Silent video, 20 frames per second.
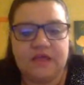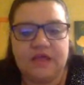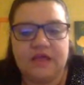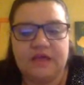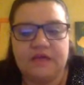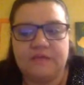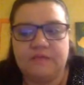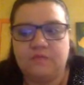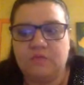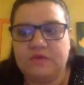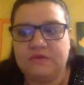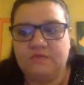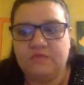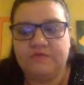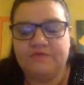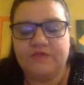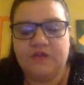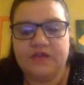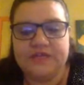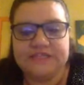We
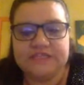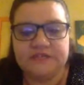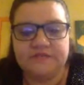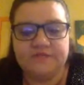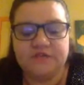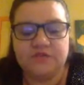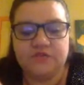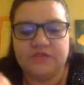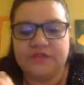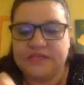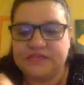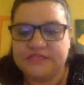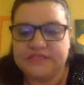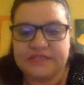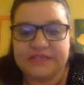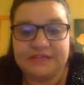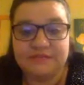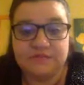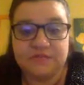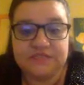revised a few things
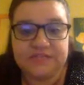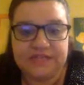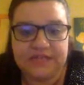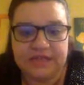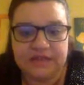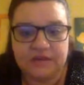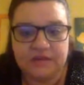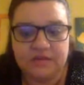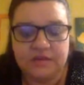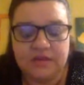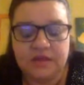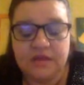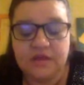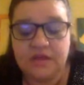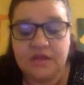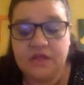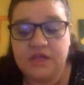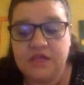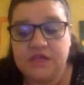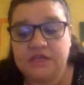and it was in.
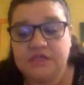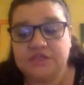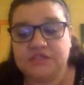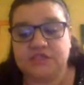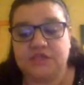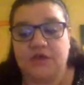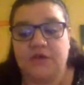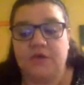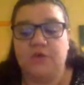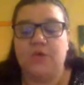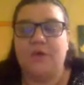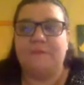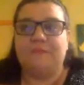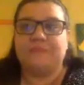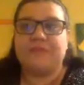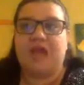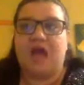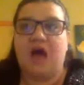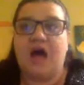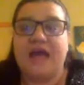So
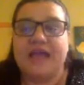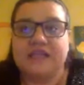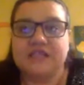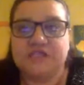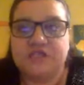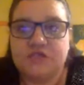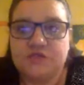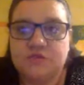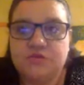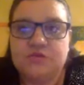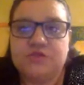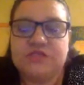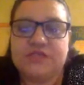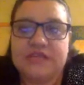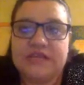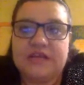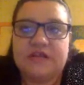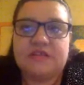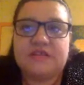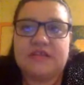I do
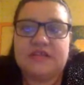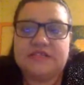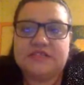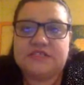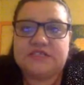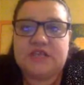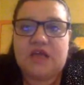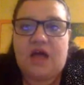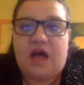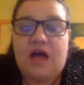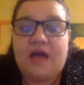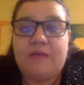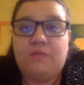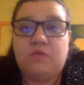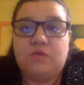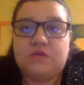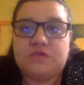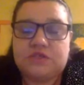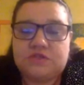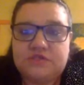think that I
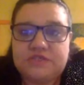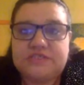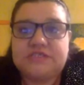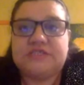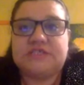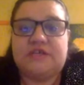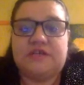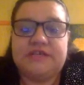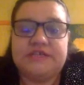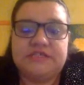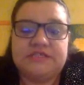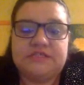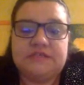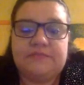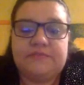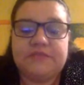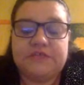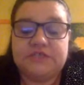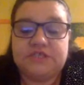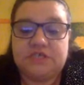would criticise
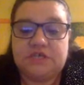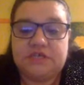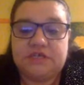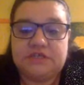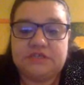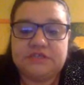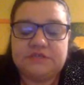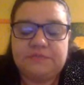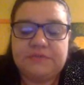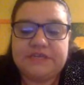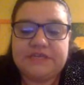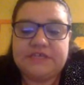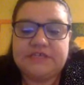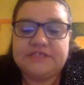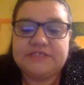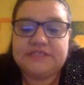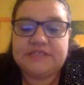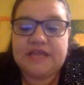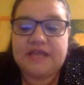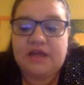the journals
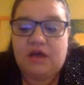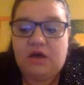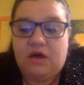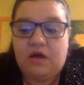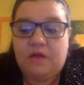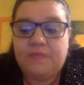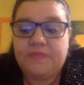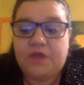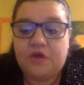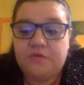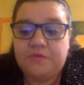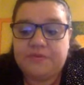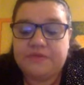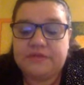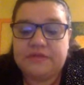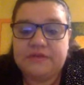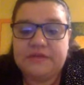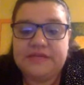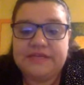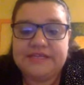because they are
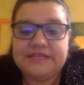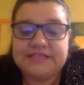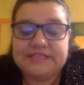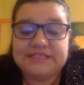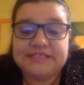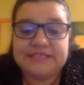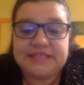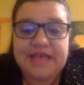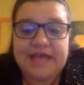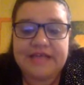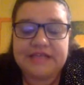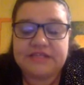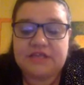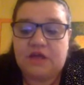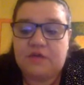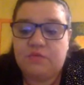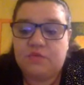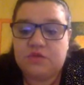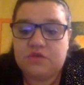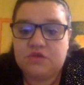open to that. I
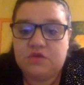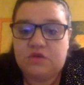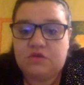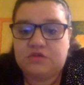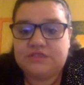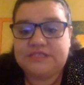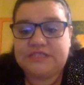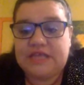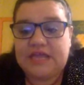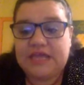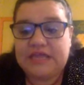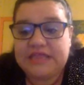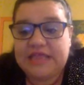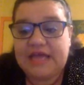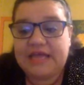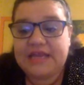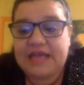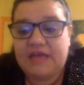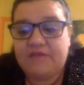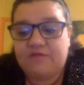would not say
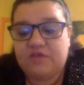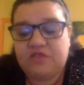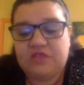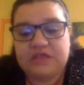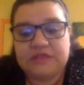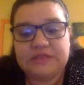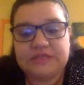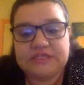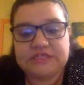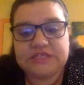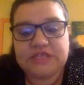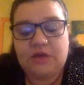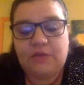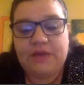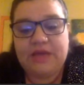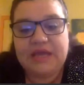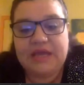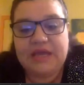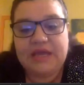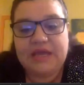that everything that's
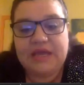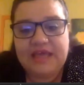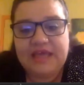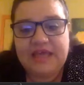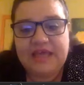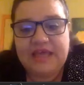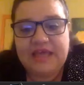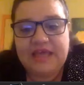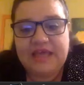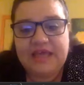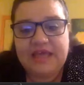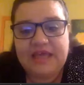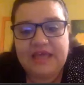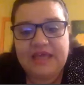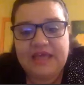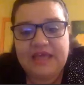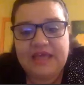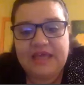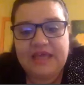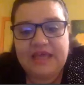going in there
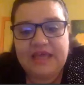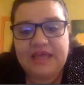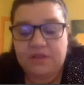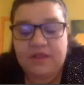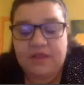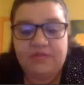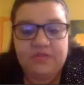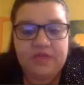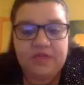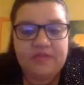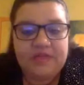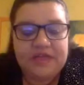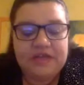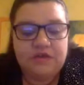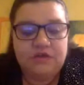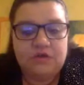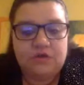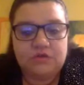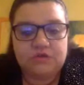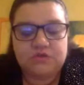is terrible and that they're
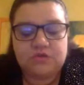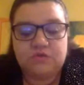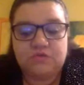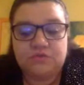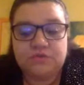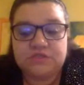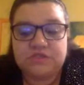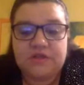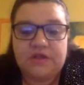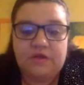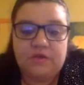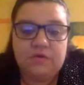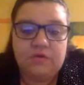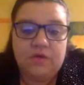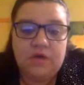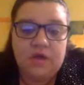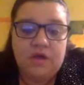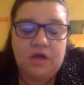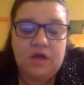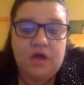not also
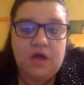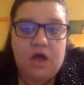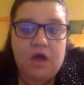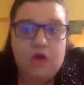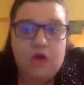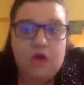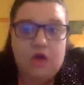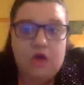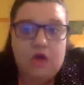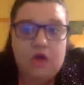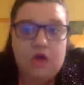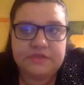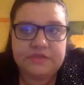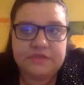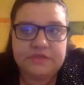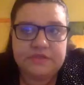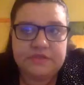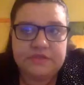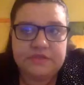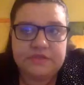
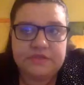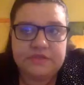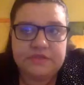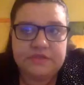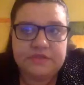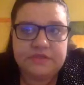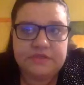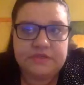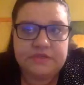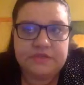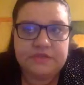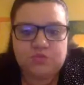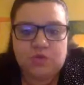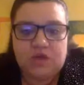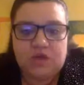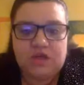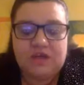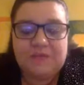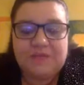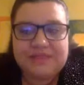open to some good
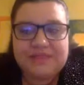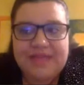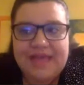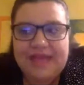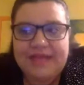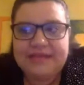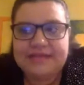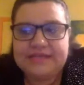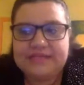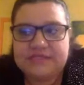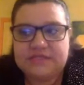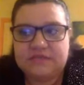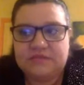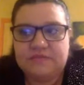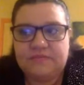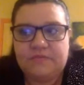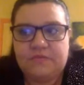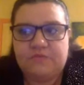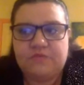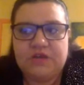work, but that
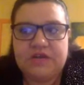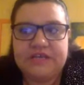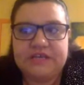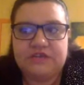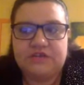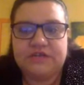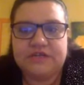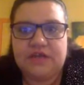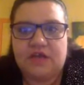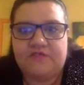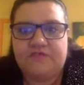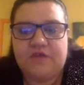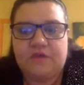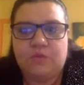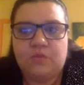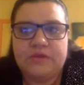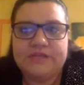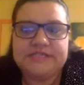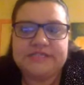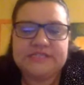isn't really good enough. And
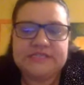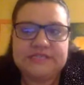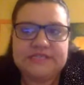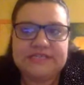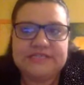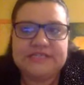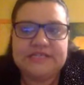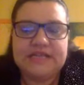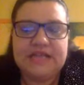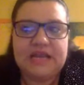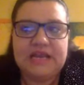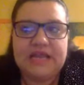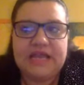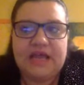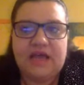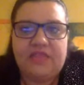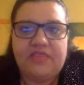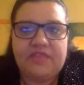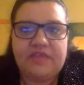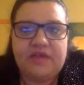we'd see this in any
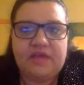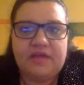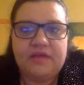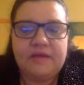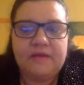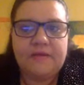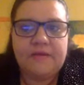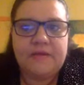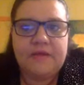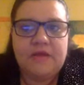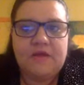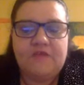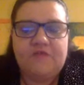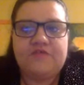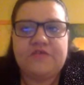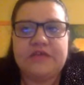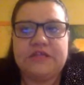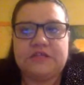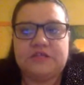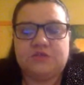other
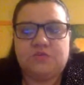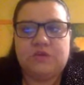field.